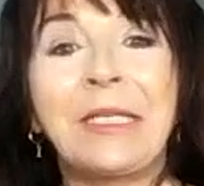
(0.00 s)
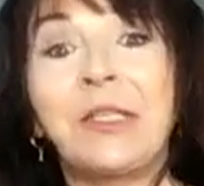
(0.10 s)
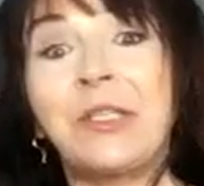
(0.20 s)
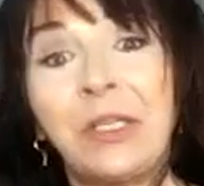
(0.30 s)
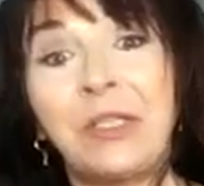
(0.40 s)
it has
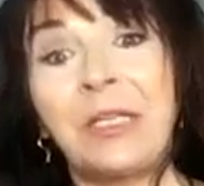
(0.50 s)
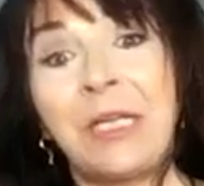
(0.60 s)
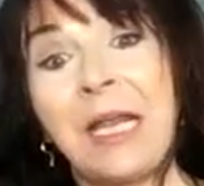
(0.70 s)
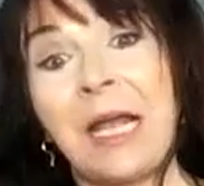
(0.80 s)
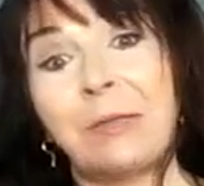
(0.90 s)

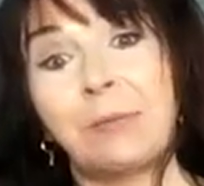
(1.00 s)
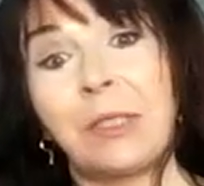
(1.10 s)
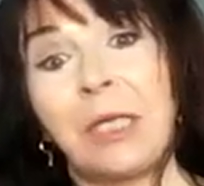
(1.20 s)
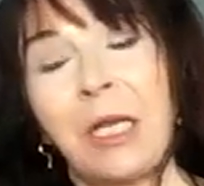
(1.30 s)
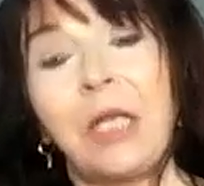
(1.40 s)
certainly
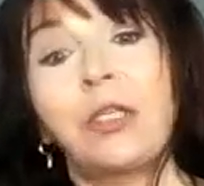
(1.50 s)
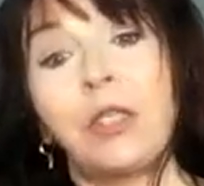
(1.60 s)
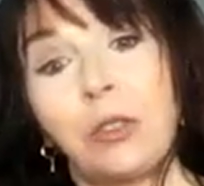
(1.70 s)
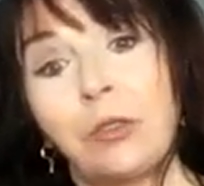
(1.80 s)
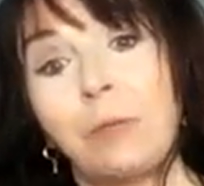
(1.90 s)
helped
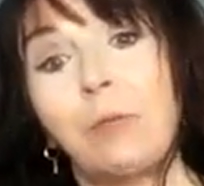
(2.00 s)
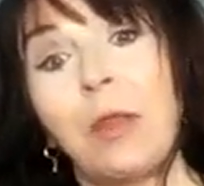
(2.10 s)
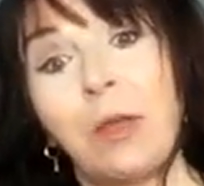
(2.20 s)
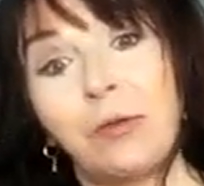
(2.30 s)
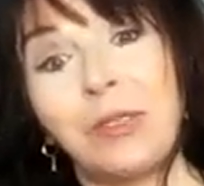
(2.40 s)
children
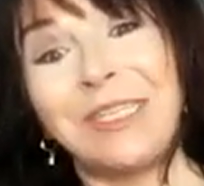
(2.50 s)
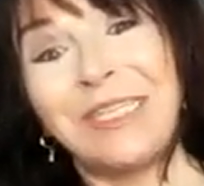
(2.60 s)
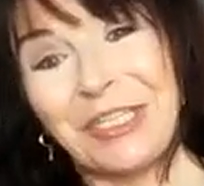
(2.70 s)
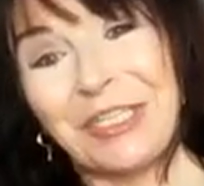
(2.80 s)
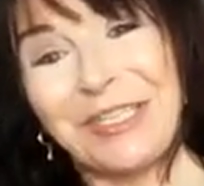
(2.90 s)
with those
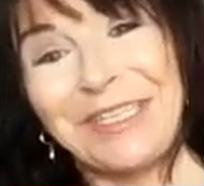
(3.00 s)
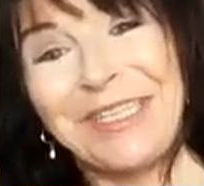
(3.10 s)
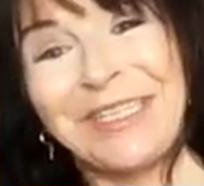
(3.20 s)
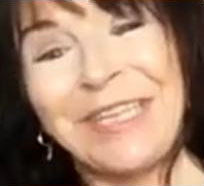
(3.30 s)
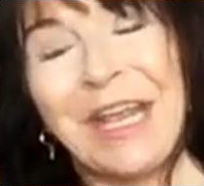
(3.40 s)

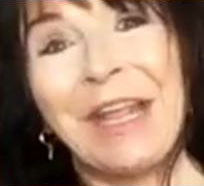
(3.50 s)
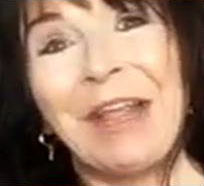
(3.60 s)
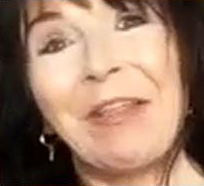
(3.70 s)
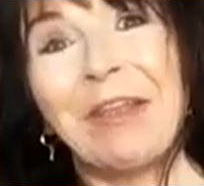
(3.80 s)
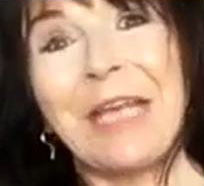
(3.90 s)
conditions
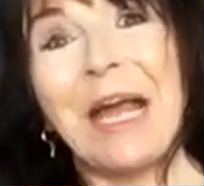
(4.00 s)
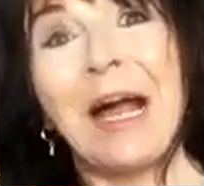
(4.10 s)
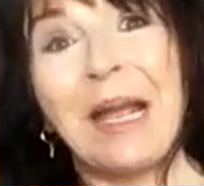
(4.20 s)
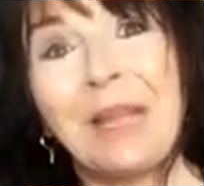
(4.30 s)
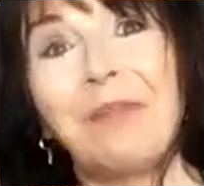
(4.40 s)
that
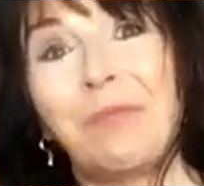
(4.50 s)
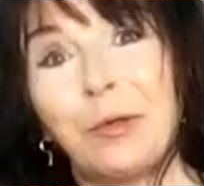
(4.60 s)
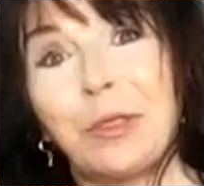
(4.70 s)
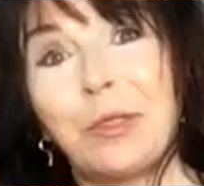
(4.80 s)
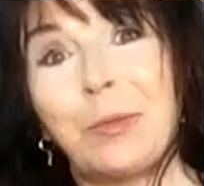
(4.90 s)
I have
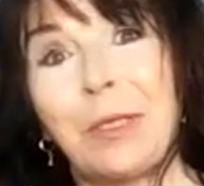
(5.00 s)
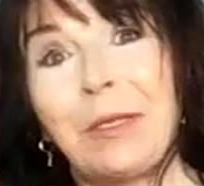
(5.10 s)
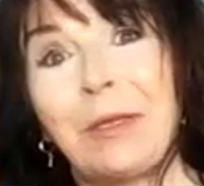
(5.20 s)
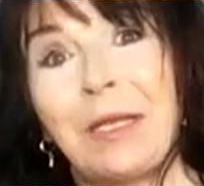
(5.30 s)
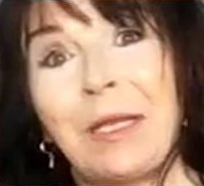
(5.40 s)
worked with
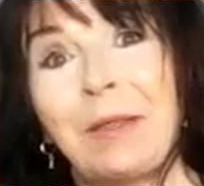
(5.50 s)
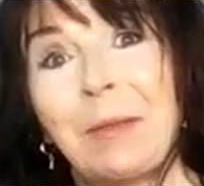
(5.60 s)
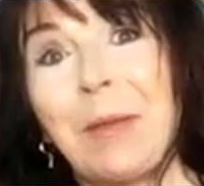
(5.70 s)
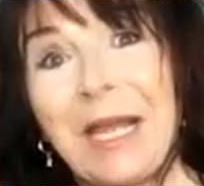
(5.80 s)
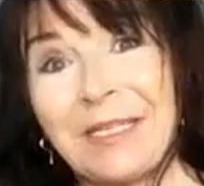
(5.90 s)
in
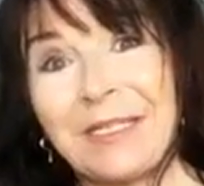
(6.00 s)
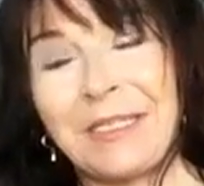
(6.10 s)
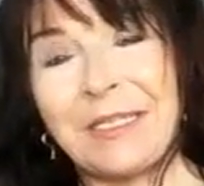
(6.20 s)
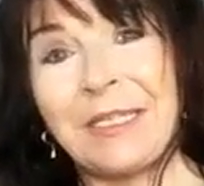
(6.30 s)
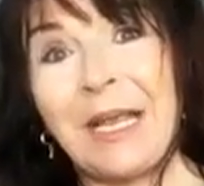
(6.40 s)
the
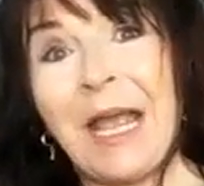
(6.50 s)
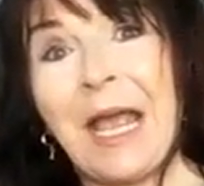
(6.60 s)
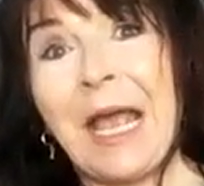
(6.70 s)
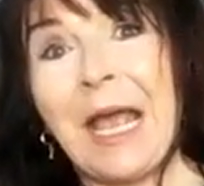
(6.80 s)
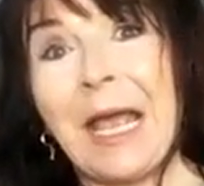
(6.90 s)
past.
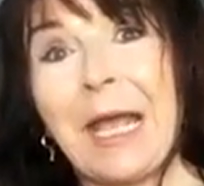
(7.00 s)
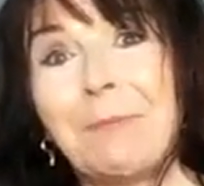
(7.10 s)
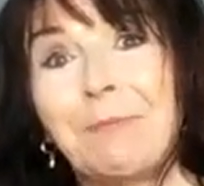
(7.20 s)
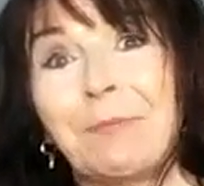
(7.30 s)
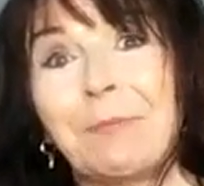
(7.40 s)

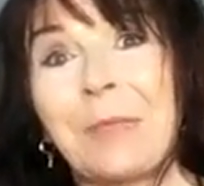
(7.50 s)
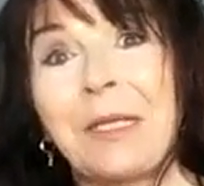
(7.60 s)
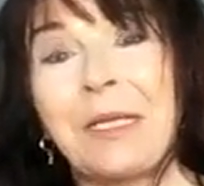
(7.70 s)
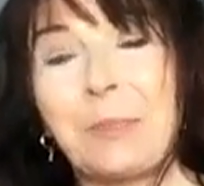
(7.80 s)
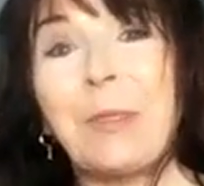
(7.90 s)
Um,
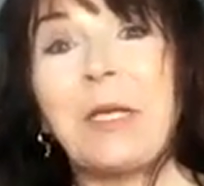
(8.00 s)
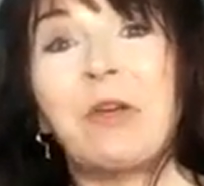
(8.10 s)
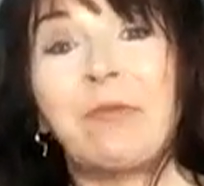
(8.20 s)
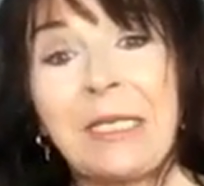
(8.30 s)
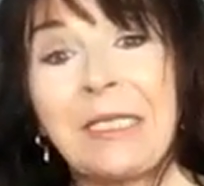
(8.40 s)
it's been a
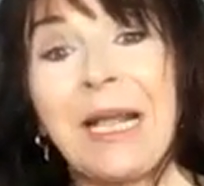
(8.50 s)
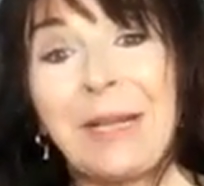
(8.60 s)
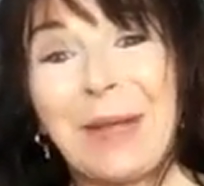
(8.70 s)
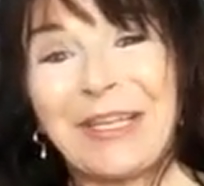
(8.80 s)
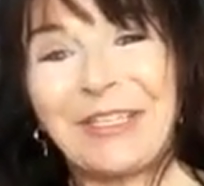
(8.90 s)
great
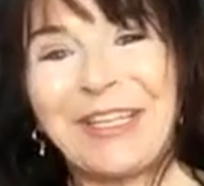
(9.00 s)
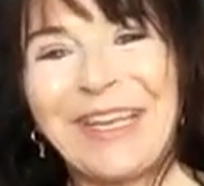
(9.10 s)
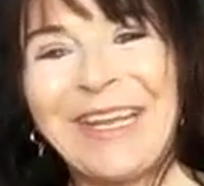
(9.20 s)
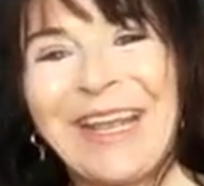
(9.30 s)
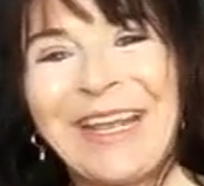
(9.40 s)
help
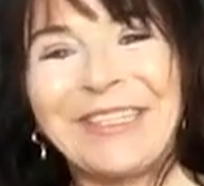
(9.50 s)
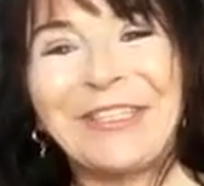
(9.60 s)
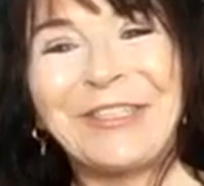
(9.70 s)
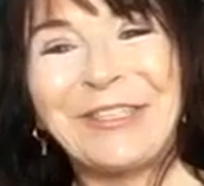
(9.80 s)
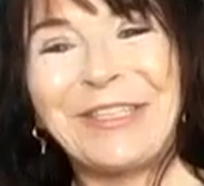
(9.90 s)
actually, and
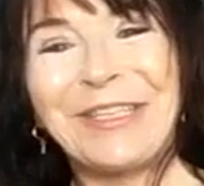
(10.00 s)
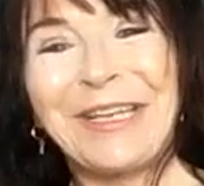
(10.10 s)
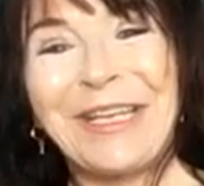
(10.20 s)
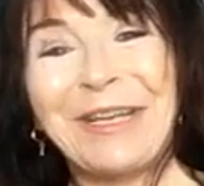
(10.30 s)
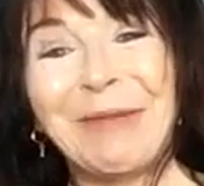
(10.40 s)

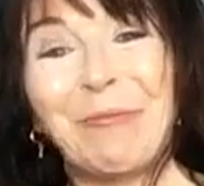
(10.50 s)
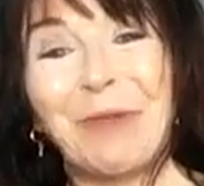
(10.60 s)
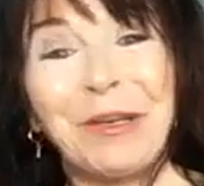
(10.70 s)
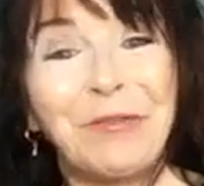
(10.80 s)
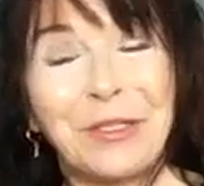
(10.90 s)
certainly
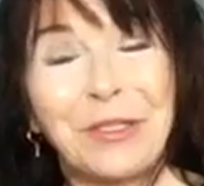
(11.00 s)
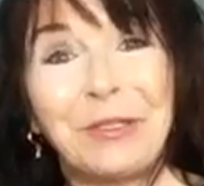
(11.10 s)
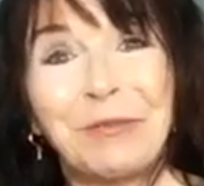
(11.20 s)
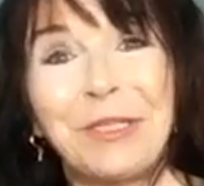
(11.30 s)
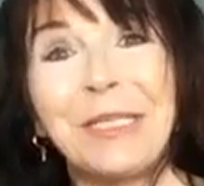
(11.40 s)
one of the
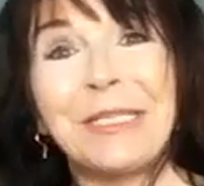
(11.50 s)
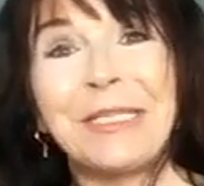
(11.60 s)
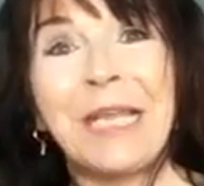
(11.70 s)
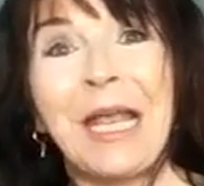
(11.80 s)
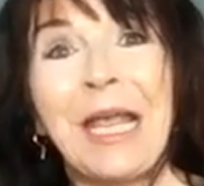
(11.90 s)

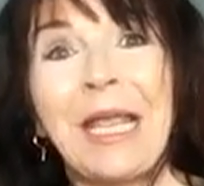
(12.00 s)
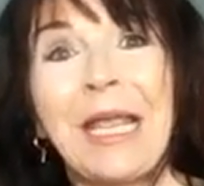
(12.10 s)
students,